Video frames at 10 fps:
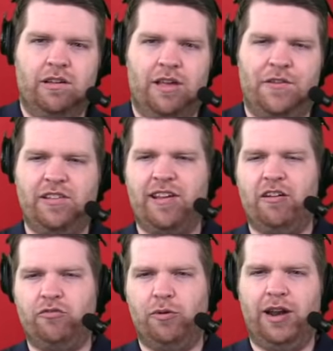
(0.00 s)
If he's
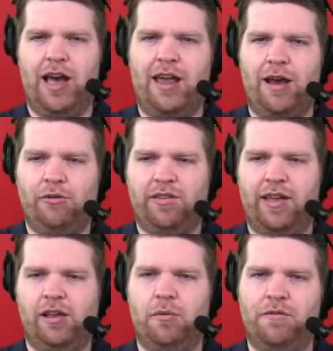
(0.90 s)
there at 29, I would
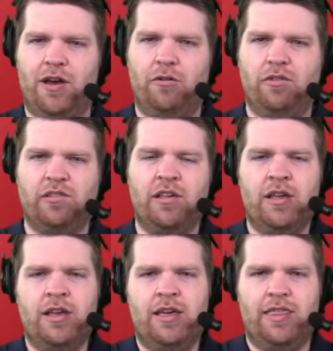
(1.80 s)
take him if I was
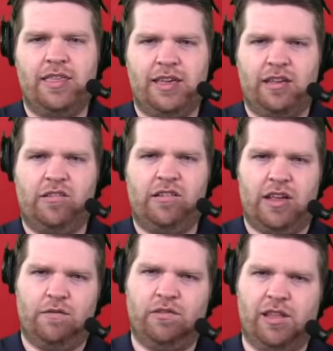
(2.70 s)
the
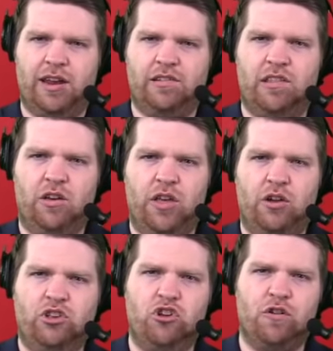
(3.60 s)
Chiefs. Let us know, though,
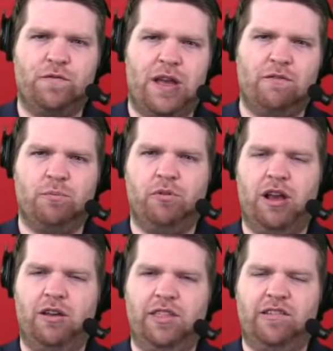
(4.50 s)
your favorite player in